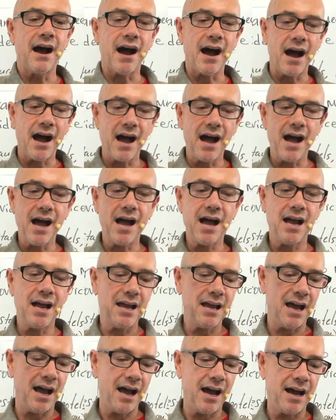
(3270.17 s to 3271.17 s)

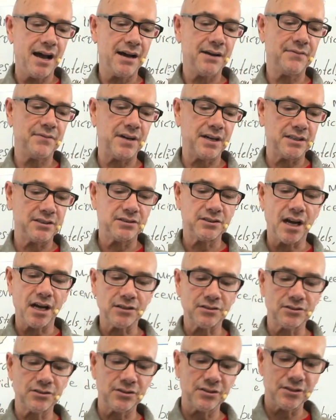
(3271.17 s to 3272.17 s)
I have a
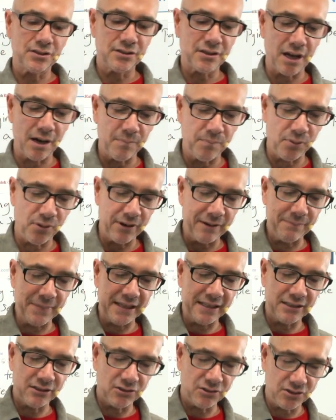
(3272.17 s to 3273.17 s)
doctor's
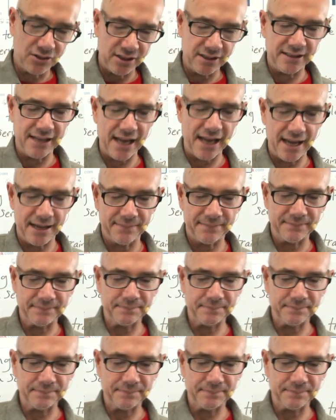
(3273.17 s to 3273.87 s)
appointment today.